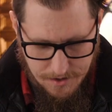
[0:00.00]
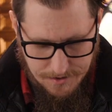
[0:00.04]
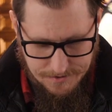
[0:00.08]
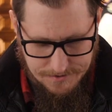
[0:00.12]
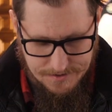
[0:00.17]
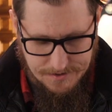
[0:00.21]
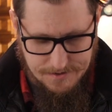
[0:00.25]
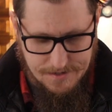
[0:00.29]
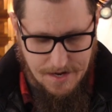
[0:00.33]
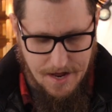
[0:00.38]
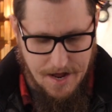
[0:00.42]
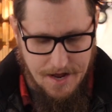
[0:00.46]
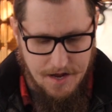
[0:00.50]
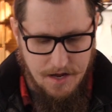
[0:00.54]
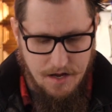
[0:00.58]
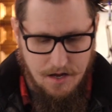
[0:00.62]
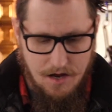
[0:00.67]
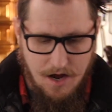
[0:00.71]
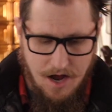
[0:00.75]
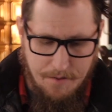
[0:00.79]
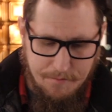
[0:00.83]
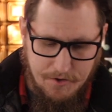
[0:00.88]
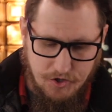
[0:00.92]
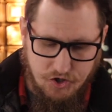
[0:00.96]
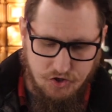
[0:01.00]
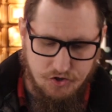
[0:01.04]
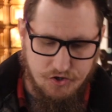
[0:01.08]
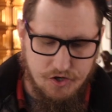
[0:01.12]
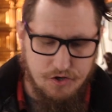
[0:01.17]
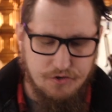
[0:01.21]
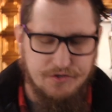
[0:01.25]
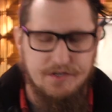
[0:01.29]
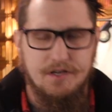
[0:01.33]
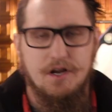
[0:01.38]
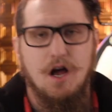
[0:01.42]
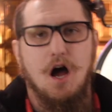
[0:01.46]
today I'm
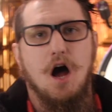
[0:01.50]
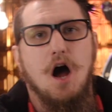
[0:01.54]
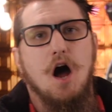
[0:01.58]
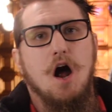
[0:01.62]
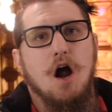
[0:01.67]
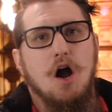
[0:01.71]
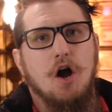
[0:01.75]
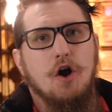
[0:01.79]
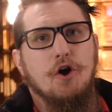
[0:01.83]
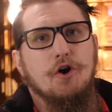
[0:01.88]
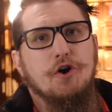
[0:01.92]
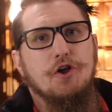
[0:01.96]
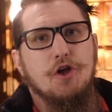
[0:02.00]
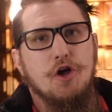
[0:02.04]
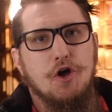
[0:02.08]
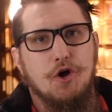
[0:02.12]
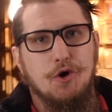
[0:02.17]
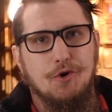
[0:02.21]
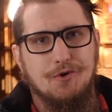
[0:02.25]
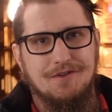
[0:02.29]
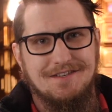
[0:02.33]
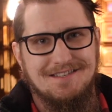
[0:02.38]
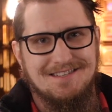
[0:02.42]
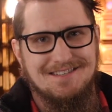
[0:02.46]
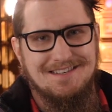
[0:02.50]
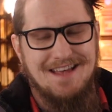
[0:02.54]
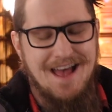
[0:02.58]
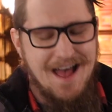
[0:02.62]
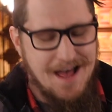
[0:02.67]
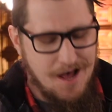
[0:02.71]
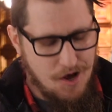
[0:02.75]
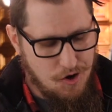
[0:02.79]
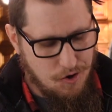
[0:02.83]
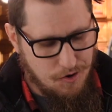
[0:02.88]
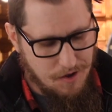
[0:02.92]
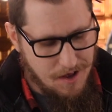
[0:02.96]
introducing a Hario
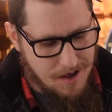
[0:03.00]
scale.